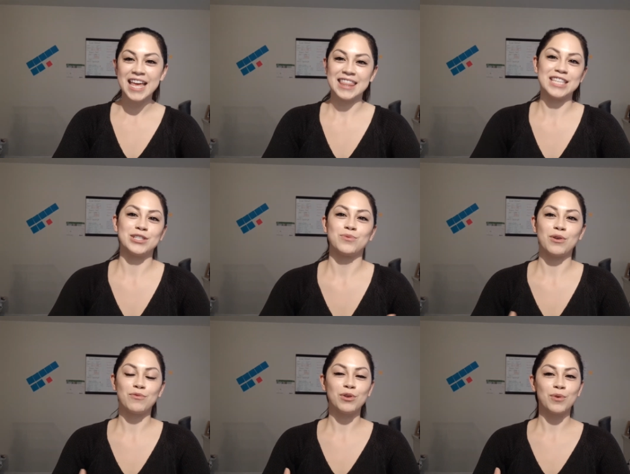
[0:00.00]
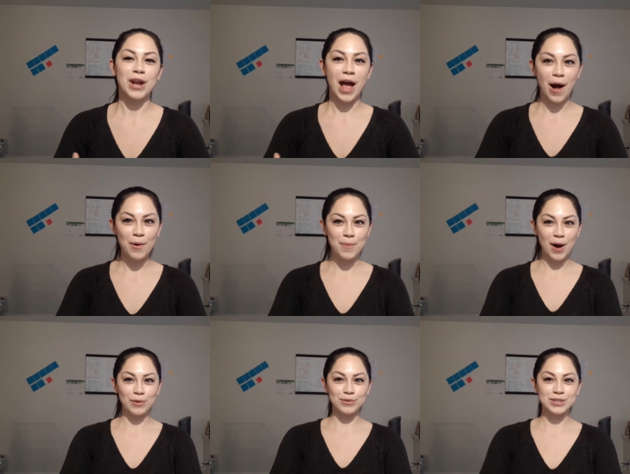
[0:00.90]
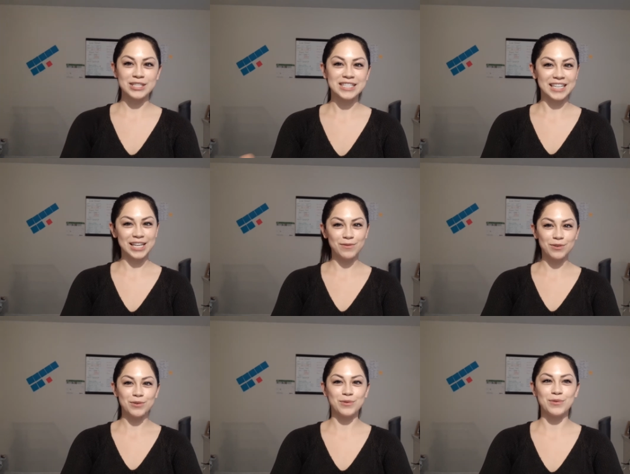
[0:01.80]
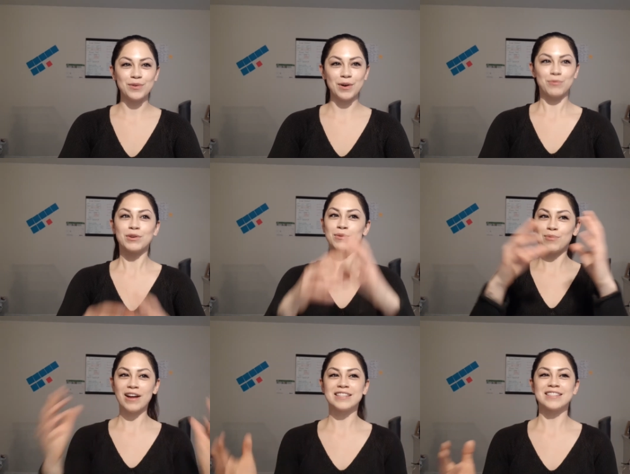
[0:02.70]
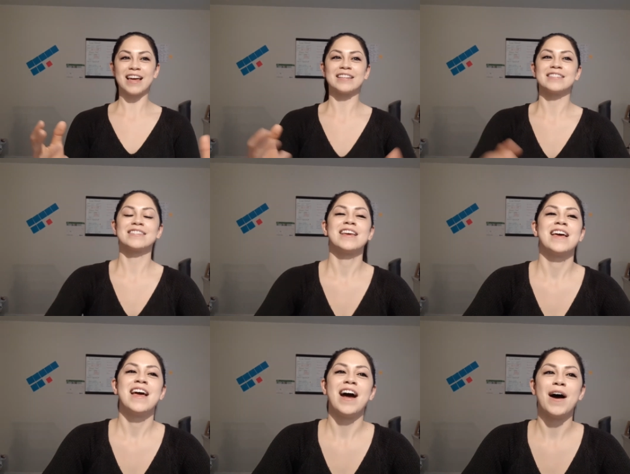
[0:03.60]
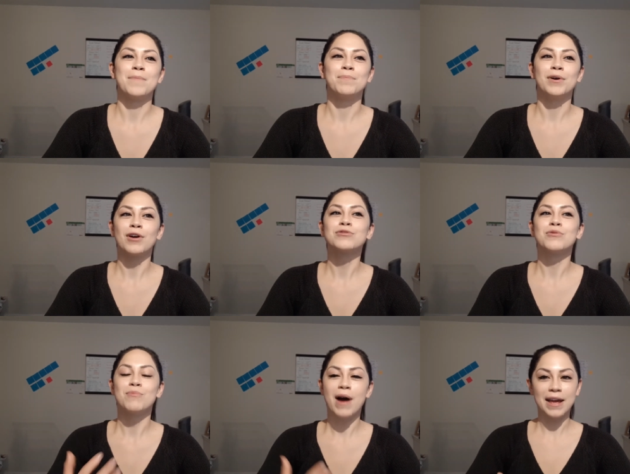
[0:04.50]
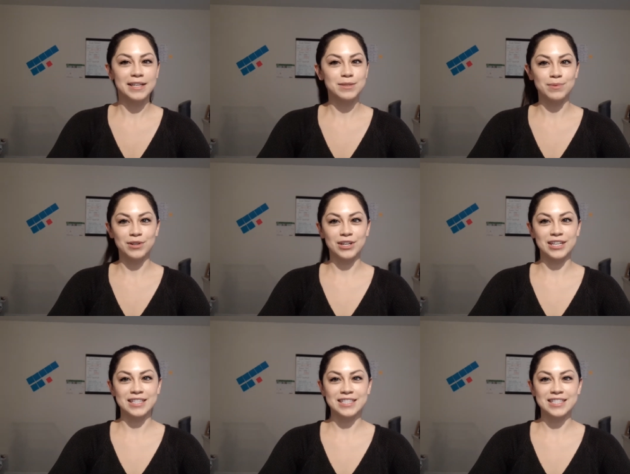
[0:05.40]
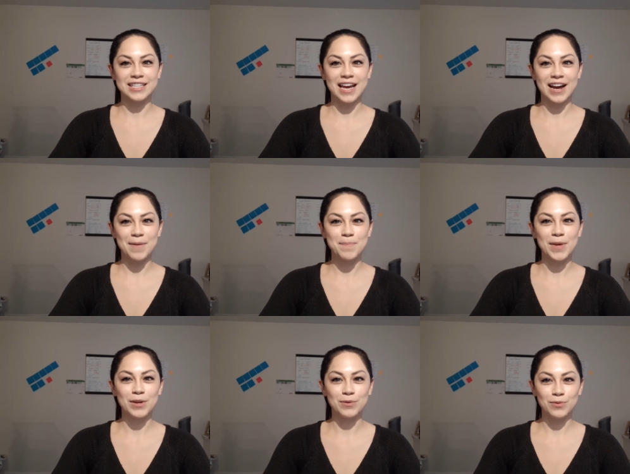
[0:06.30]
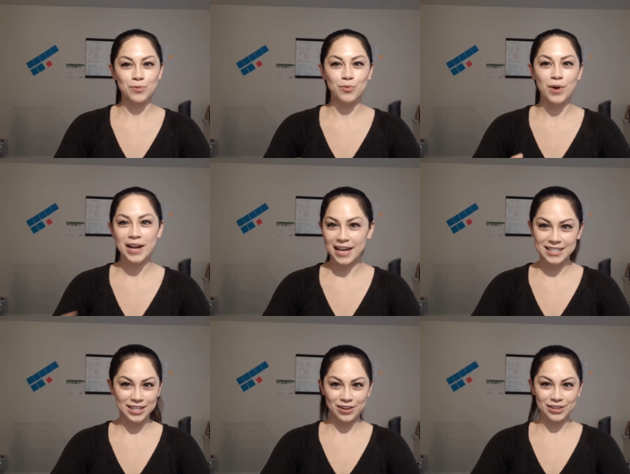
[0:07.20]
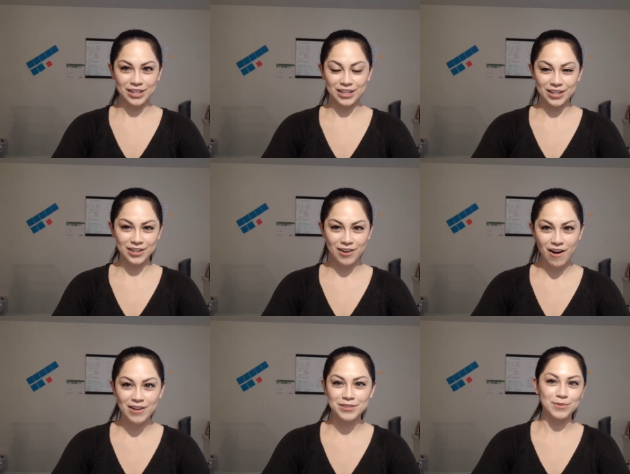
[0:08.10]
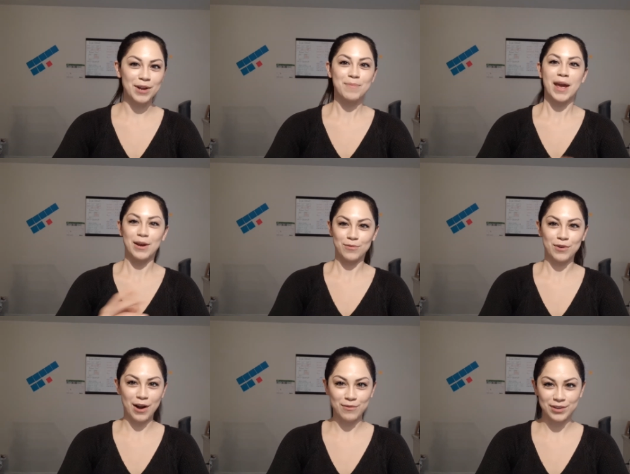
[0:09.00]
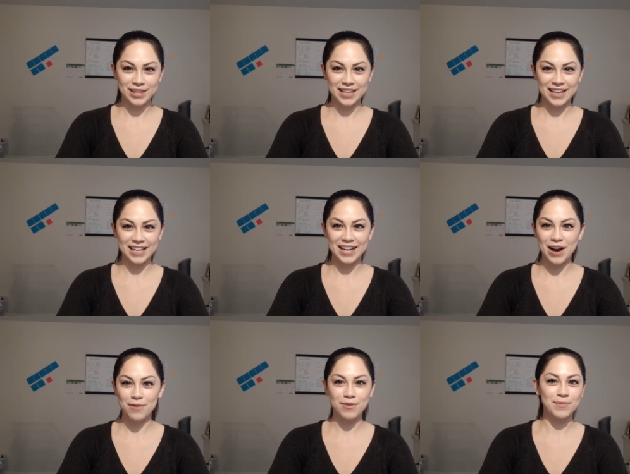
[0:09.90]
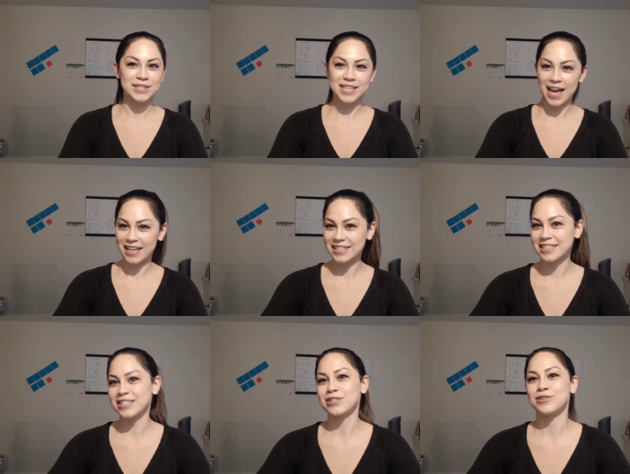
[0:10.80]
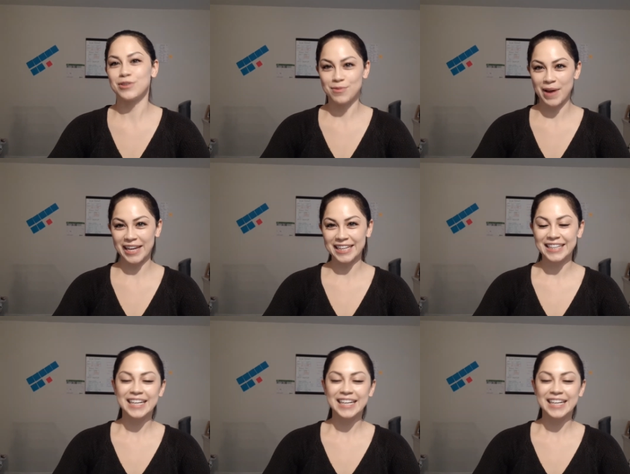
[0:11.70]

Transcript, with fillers: This is where I really want to help out, just to give you a really broad sense, but also my experience um, and when I did all the costs and when I paid for everything uh, from the tests to the bike.